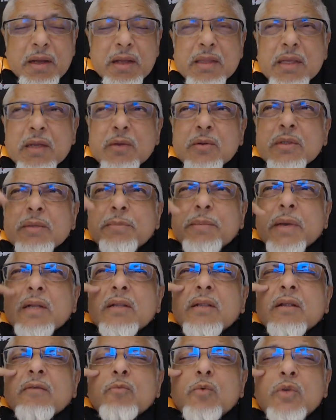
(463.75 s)
I think it was the
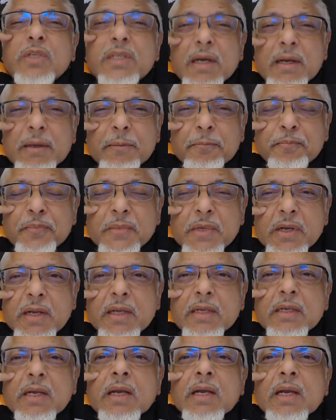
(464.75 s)
Battle of Muta,
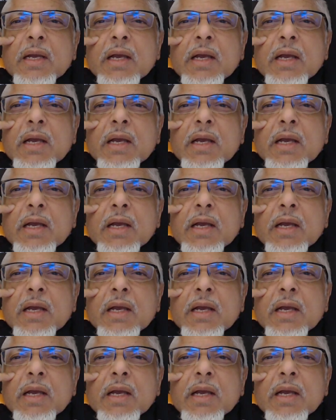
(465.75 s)
right?